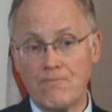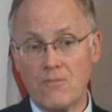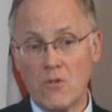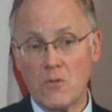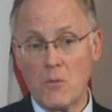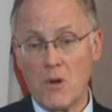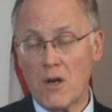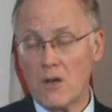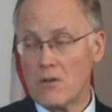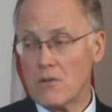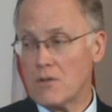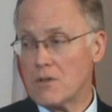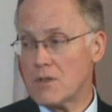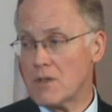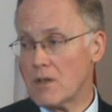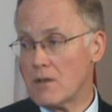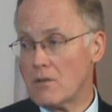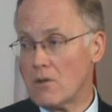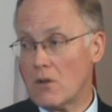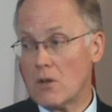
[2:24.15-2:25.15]

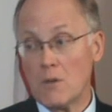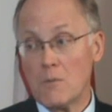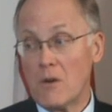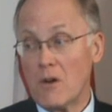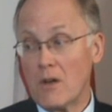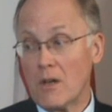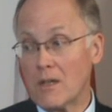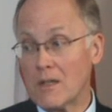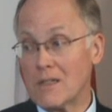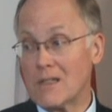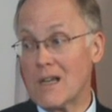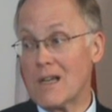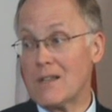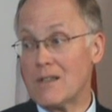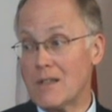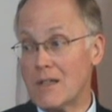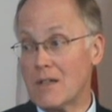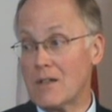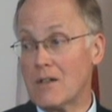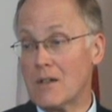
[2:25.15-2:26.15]
Vermonters and all Americans, I
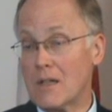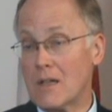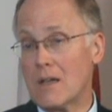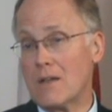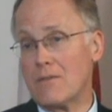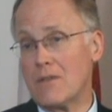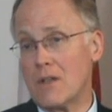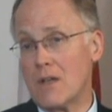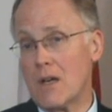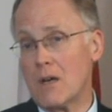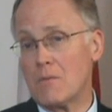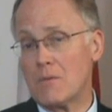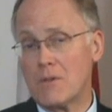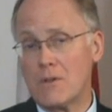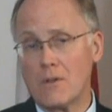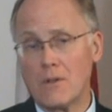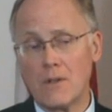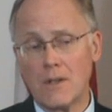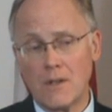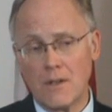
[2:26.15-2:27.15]
think, ought to have the
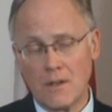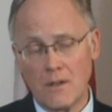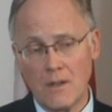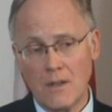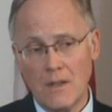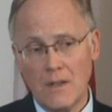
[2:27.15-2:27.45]
opportunity to